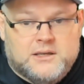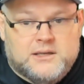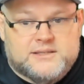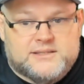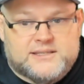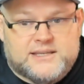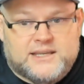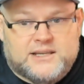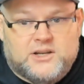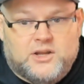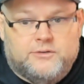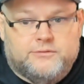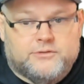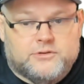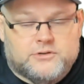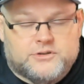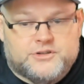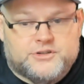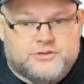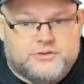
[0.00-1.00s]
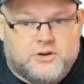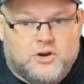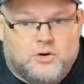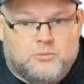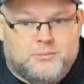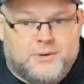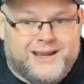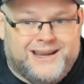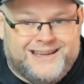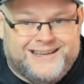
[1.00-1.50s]
sent over to
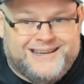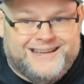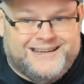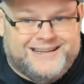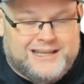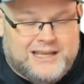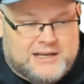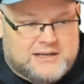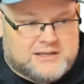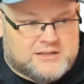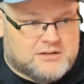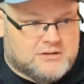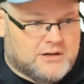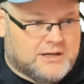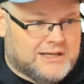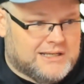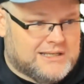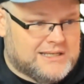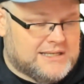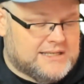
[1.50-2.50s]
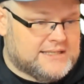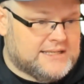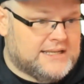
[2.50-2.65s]
Omega Indexer and it is